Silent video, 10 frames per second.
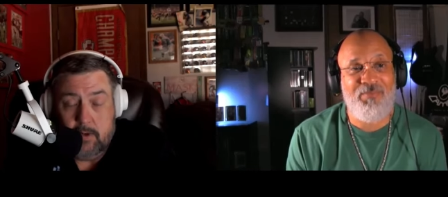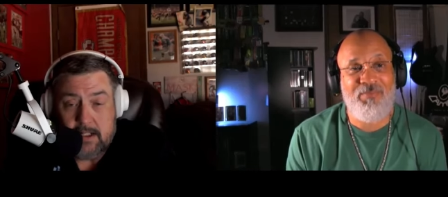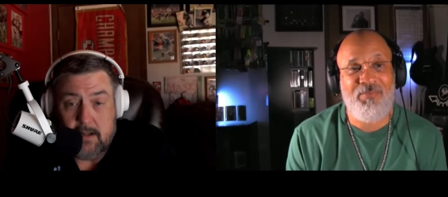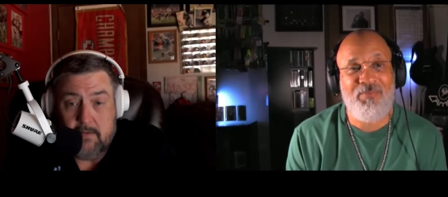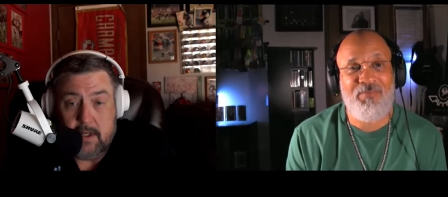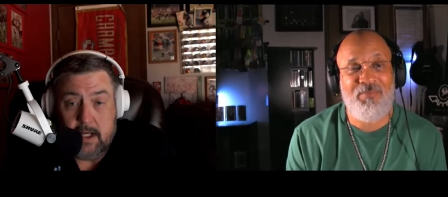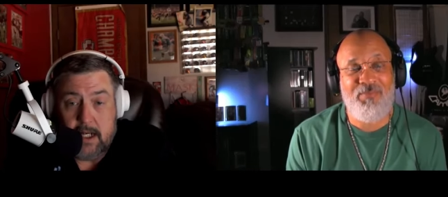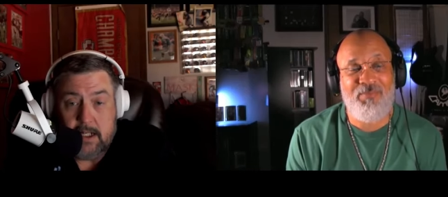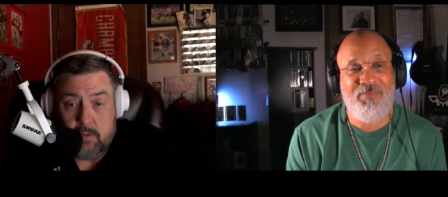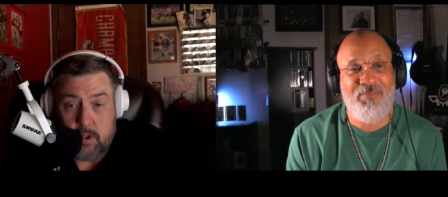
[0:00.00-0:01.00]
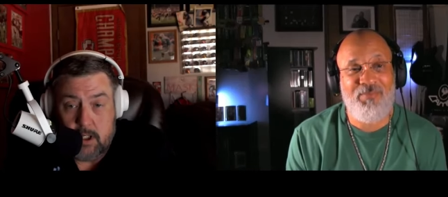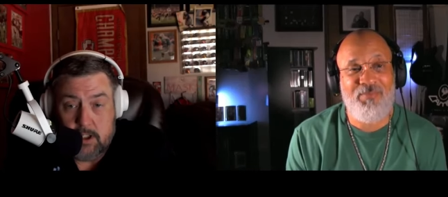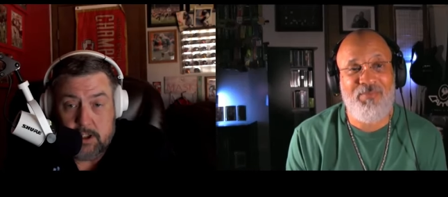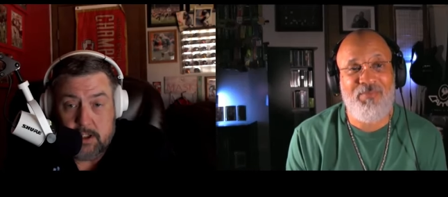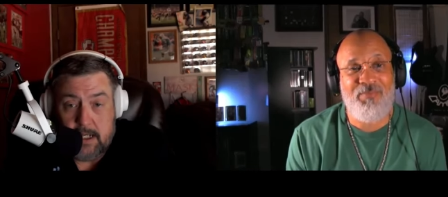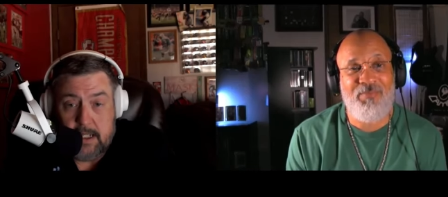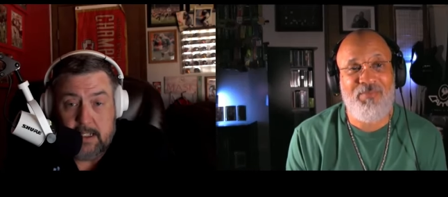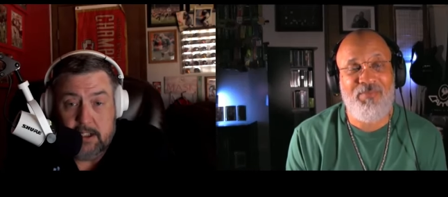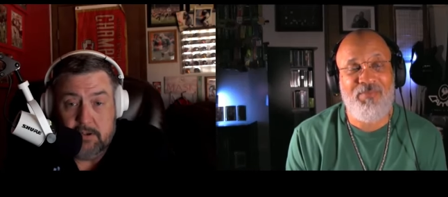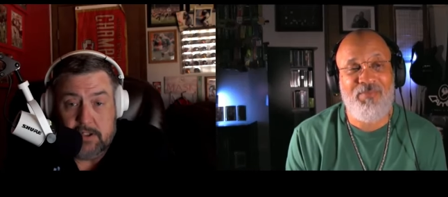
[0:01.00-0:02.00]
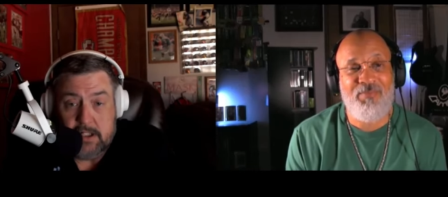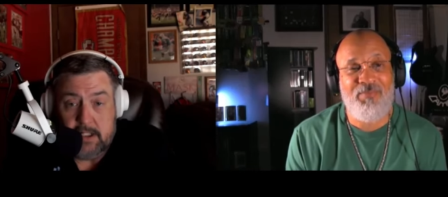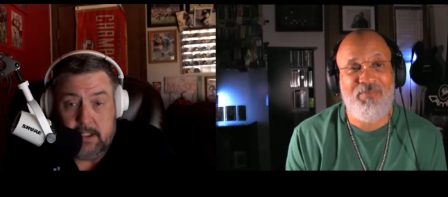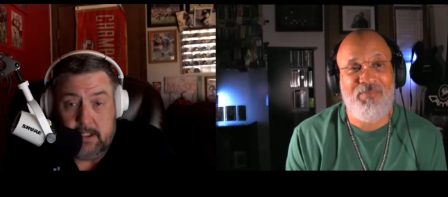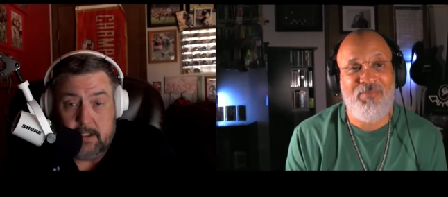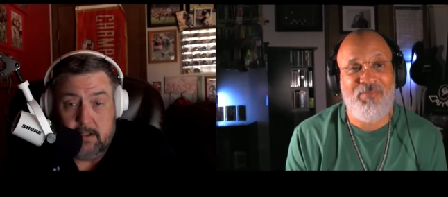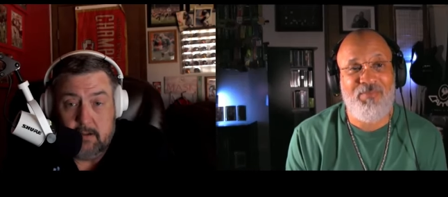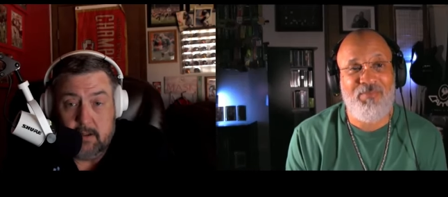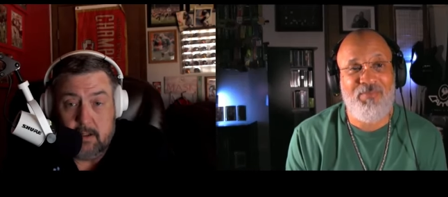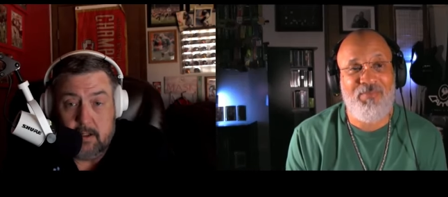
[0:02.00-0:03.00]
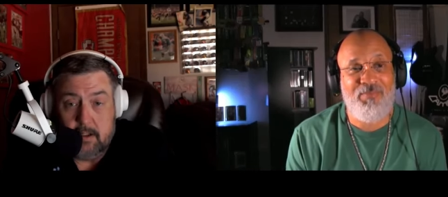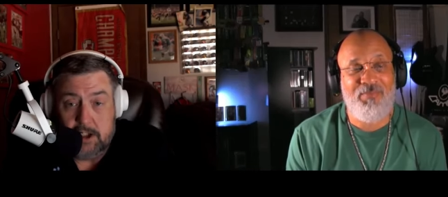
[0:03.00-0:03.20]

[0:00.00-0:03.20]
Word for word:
Speaker 1: rest of the Night's Watch, and then you see uh,